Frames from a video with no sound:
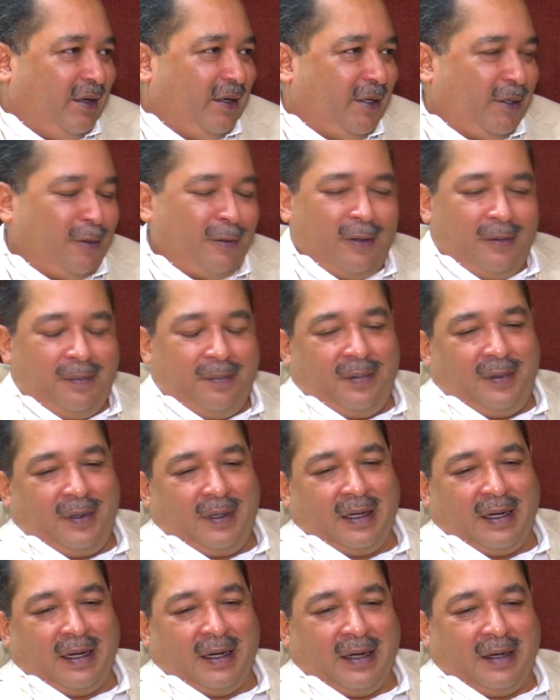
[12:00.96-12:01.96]
you know,
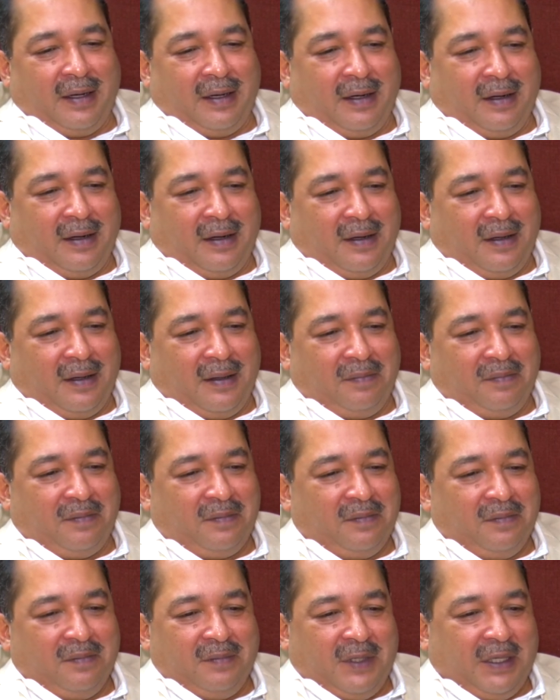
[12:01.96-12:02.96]
and
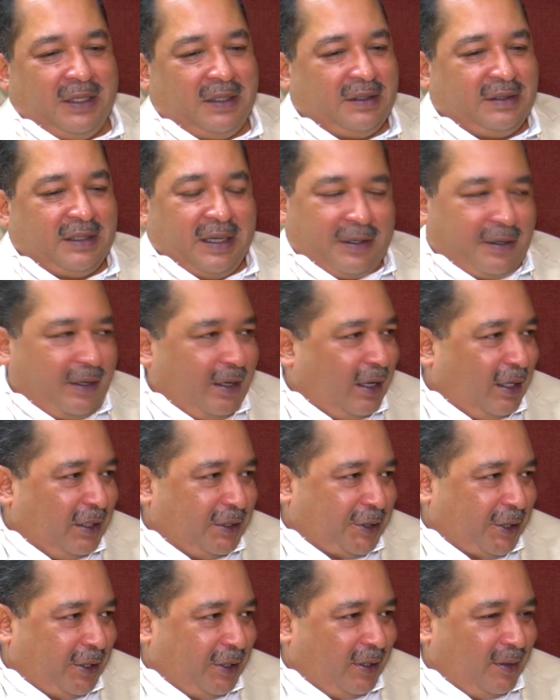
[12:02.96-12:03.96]
it is
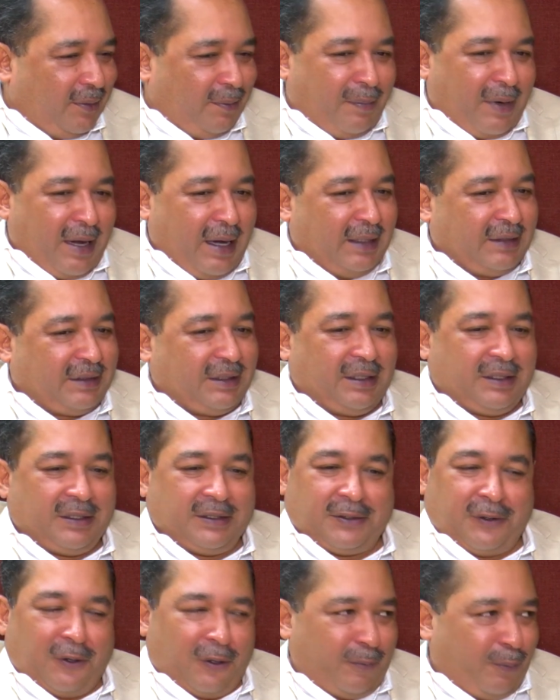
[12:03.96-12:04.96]
agricultural based, it
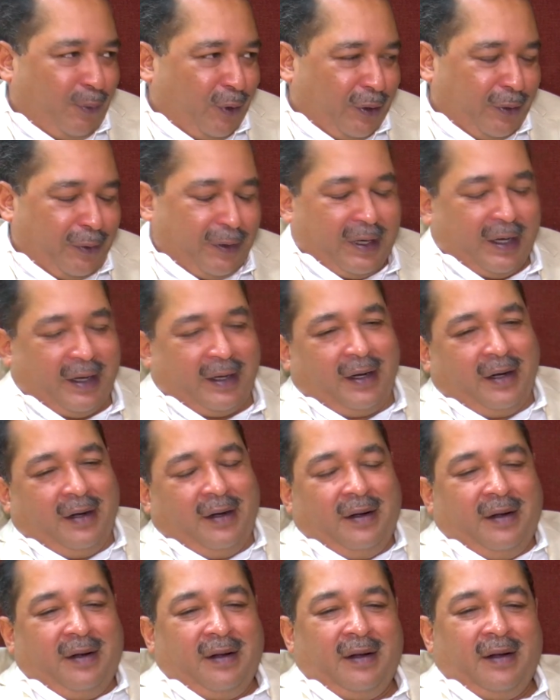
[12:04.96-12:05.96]
is non-polluting,
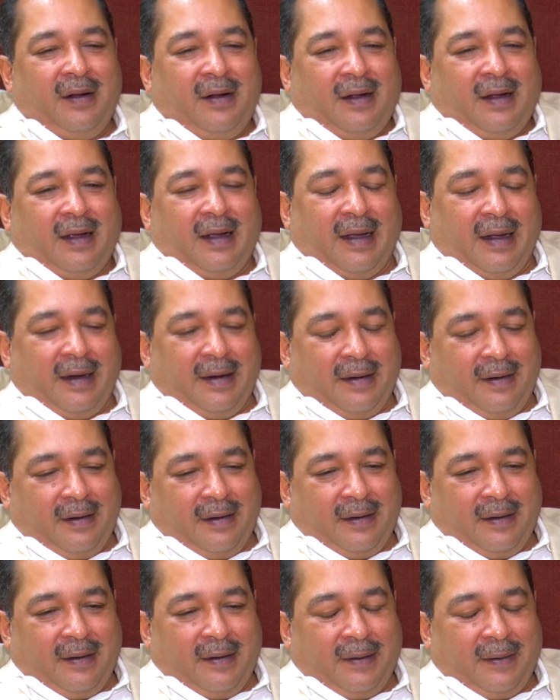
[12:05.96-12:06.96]
and
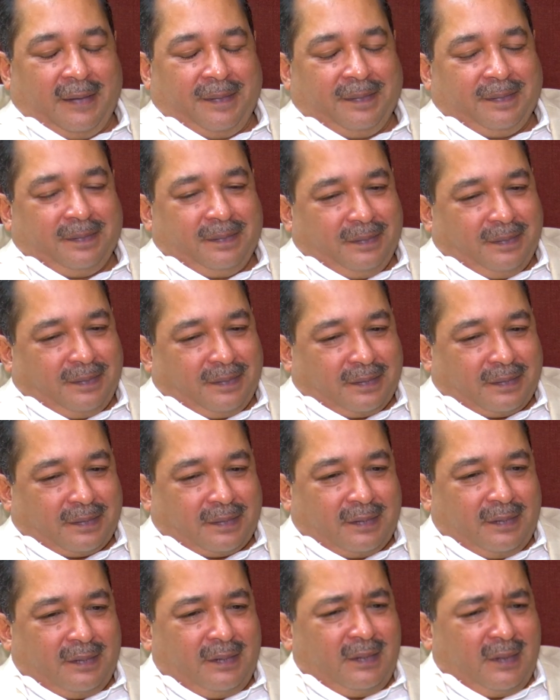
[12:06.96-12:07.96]

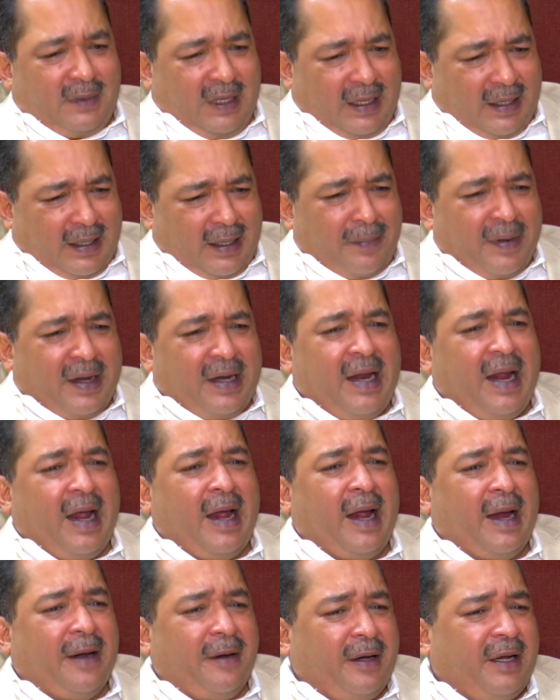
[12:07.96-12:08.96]
and there are many
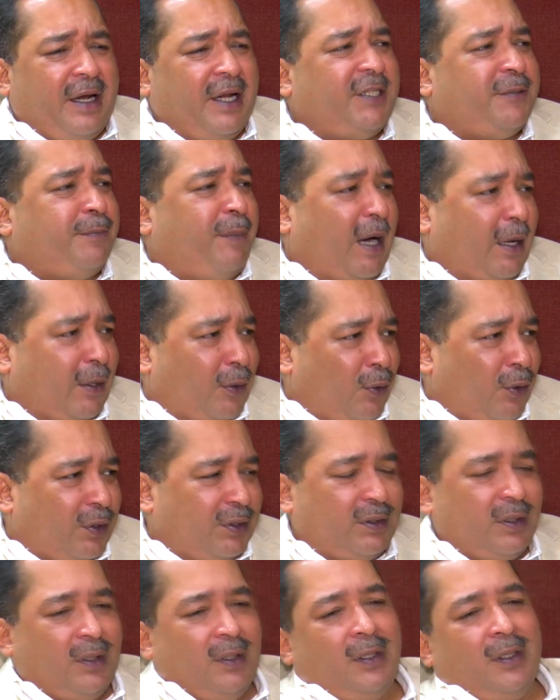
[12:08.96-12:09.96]
heritage
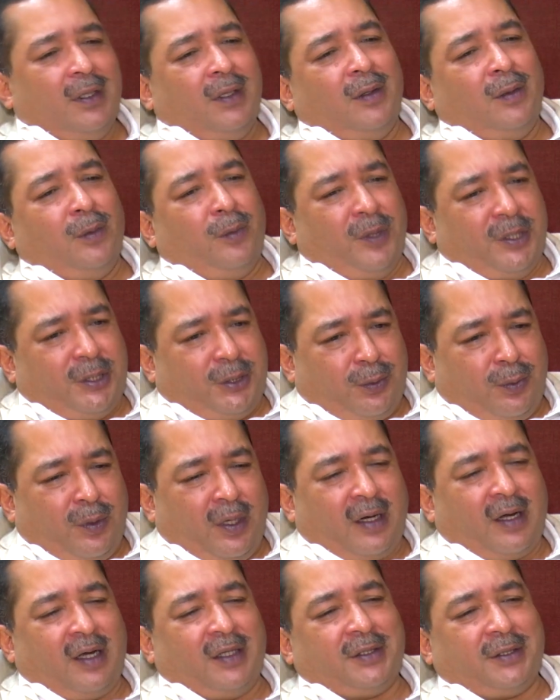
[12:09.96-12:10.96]
bungalows which
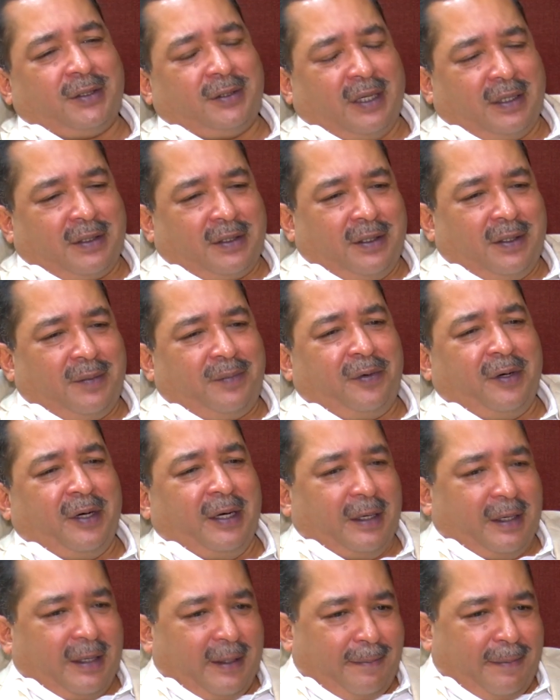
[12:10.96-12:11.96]
were constructed
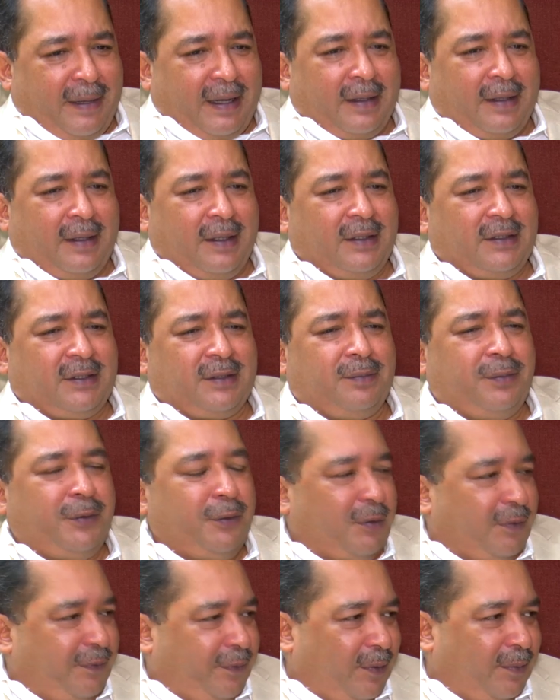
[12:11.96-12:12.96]
pre-independence,
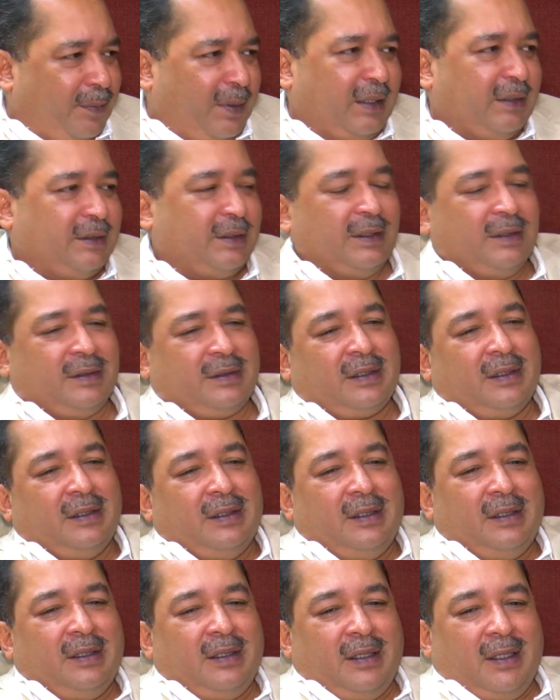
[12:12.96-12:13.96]
beautiful places.
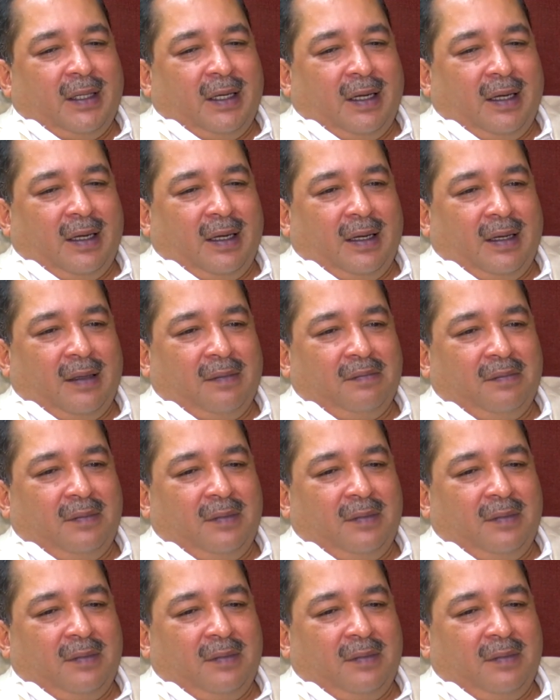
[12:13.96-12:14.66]
Uh,